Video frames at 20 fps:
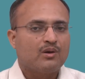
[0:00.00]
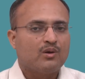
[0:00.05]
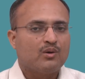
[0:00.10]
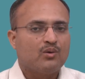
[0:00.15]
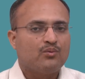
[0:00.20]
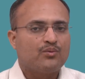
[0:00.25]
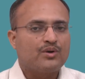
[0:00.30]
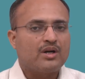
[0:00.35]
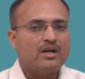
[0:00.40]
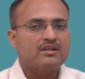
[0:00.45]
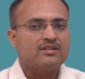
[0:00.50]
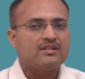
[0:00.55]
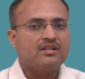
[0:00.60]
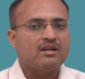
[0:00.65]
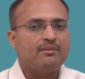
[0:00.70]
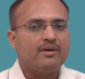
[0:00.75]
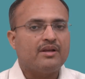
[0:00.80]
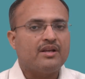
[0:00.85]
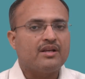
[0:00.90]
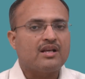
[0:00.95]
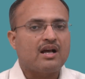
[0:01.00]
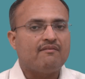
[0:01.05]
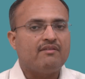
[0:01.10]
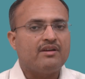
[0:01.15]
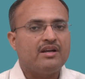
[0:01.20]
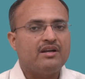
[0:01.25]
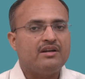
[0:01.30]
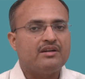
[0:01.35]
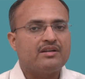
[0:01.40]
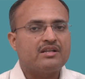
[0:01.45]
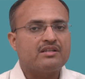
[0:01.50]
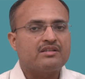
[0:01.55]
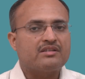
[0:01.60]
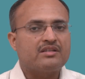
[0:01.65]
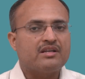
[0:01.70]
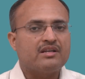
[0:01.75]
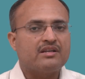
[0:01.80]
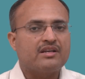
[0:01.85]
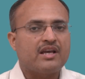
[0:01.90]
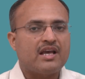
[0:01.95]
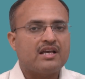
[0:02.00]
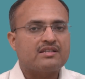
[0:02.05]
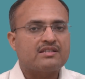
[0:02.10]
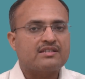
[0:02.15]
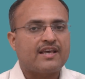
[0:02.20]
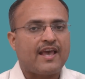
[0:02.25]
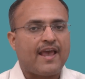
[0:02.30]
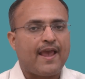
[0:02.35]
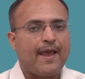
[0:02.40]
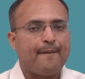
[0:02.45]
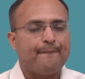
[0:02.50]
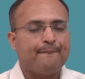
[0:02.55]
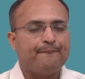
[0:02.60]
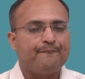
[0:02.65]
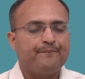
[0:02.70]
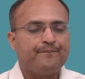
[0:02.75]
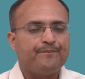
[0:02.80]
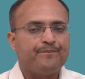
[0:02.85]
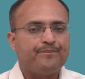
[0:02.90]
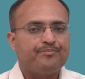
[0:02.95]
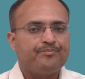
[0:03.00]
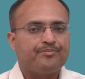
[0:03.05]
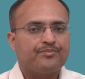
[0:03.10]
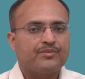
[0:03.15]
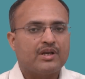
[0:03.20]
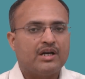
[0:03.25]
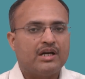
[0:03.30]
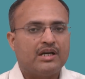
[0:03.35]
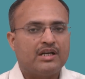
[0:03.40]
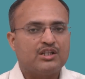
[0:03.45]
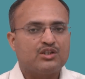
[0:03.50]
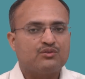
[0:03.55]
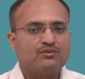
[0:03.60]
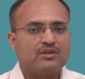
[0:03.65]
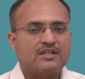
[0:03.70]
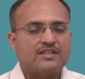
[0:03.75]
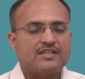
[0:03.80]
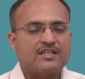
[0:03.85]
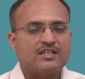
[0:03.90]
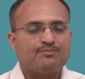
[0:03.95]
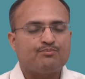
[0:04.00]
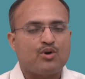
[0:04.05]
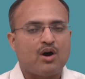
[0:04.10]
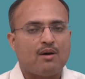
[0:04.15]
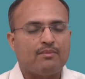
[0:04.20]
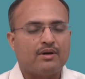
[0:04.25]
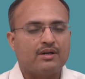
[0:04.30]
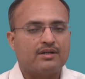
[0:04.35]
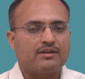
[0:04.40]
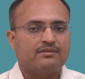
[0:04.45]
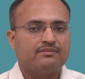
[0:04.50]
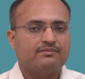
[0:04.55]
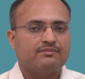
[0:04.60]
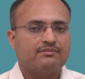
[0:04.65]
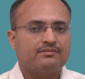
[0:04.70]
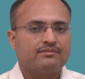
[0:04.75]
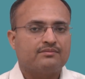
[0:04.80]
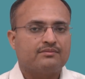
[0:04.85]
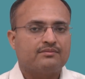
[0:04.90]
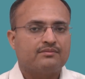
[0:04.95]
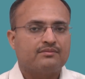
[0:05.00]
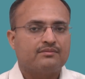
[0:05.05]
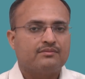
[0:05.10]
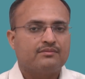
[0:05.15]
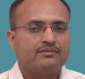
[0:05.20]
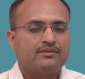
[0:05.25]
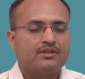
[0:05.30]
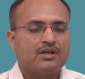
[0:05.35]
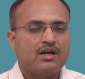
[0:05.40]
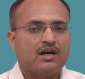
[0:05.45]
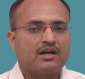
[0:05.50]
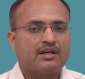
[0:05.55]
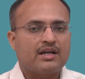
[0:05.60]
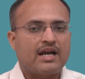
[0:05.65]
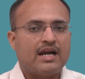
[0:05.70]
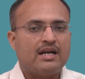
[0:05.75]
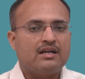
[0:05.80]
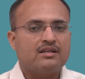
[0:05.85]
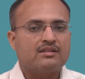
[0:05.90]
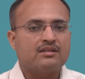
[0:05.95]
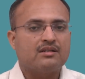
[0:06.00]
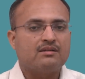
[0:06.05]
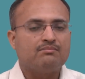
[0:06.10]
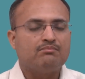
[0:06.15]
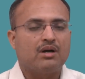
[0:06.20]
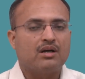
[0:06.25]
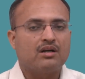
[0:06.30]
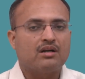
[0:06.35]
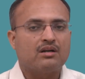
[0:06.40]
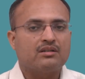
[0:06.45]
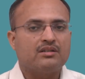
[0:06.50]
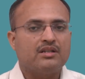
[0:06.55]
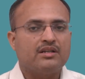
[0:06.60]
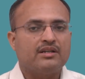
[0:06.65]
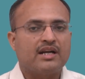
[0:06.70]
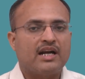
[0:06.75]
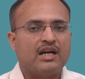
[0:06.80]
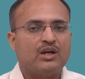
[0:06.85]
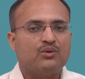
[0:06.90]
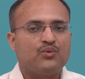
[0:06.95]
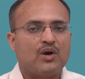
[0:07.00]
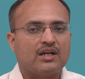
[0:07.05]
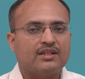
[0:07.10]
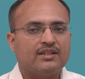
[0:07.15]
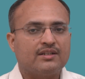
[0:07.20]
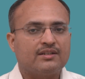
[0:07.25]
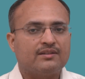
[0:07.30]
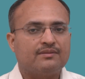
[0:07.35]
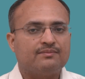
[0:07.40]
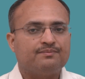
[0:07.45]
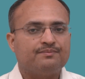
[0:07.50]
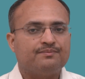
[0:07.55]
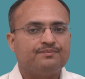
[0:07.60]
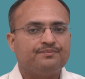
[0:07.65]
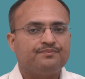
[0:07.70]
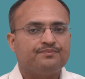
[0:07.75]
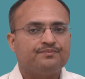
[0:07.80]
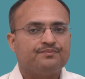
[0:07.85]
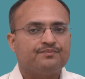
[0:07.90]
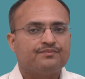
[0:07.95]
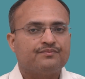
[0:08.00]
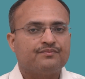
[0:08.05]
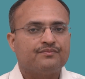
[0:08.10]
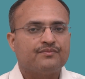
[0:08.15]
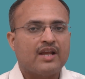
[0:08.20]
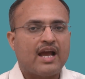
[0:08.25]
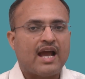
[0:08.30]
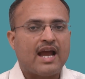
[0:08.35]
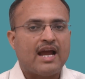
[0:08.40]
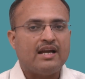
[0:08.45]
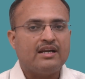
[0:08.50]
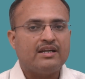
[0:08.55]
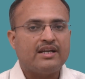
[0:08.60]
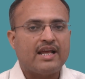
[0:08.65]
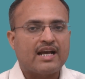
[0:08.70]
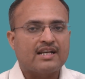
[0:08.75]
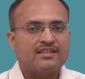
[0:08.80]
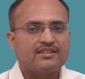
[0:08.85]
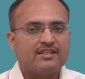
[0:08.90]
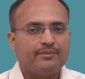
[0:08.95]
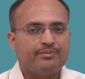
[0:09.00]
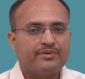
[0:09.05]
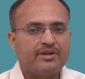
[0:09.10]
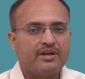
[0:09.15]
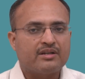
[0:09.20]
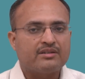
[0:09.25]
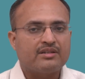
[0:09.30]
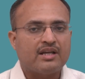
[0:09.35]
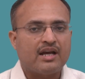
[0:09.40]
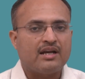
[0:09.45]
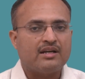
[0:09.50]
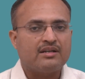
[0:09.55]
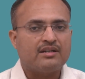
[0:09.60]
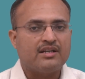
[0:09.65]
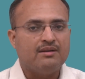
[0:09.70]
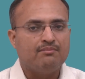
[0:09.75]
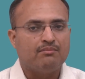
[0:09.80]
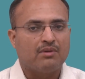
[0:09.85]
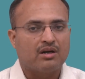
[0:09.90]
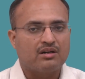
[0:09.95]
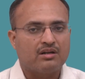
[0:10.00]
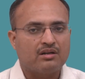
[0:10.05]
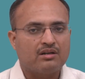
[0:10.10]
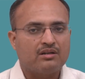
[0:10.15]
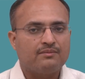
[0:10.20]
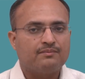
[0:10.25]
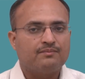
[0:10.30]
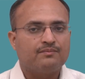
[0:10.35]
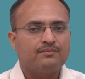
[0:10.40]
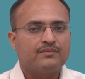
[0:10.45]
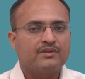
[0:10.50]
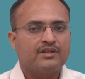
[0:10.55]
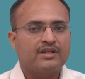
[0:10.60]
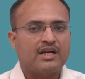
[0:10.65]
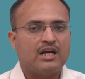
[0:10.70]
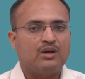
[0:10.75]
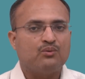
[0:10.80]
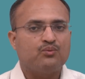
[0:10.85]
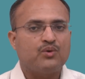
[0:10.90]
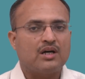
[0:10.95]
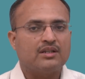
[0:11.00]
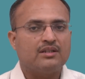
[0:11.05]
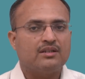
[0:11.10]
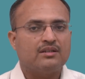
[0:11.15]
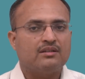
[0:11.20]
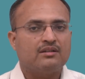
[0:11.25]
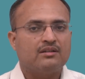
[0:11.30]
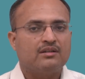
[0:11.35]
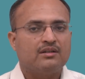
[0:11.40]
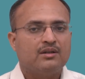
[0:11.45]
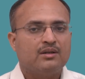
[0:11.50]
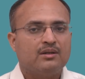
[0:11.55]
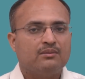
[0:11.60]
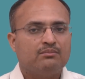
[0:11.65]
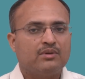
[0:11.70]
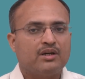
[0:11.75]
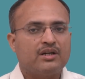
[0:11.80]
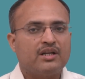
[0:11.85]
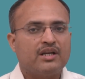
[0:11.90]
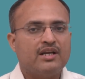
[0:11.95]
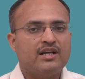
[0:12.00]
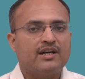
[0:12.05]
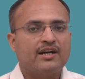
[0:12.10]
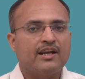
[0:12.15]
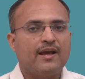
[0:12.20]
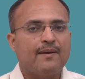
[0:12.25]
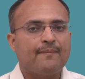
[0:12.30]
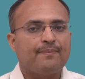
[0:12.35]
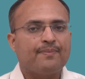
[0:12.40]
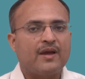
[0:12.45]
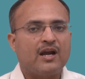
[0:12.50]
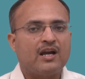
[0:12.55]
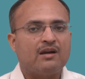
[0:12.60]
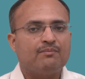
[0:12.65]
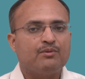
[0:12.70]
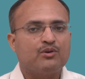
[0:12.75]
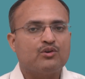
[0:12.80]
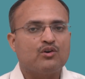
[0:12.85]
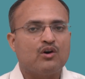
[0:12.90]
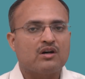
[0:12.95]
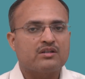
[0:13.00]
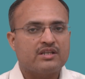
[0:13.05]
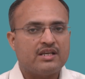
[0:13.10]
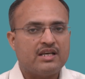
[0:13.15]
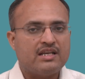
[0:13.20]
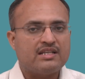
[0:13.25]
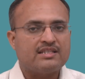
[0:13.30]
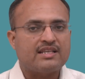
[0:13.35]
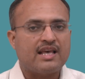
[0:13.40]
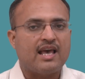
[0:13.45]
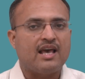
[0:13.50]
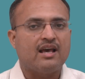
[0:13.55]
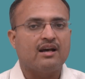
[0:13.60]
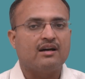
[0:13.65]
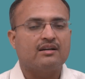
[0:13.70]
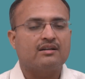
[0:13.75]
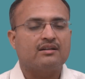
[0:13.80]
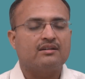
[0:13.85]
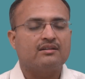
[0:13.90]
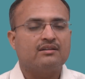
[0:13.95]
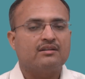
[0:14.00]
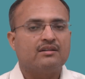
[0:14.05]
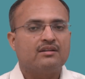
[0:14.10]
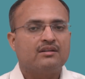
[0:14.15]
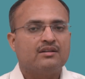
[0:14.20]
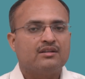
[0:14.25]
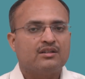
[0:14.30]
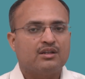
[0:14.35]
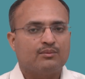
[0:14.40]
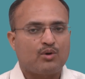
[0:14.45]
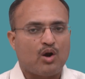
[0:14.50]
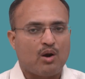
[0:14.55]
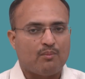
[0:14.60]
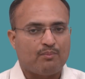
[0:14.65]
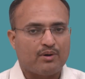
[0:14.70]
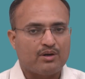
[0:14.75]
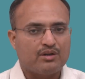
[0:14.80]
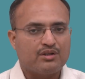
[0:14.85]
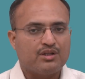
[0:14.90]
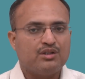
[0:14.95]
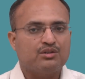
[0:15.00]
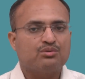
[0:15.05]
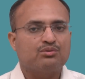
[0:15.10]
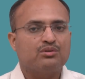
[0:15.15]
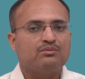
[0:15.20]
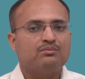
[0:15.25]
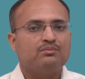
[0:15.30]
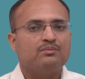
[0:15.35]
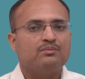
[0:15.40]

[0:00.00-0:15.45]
Friends, in America, very interesting case came, Rich versus Palmer. A grandson murdered the grandfather and accepted that he murdered grandfather, but he claimed that because he is heir, the property should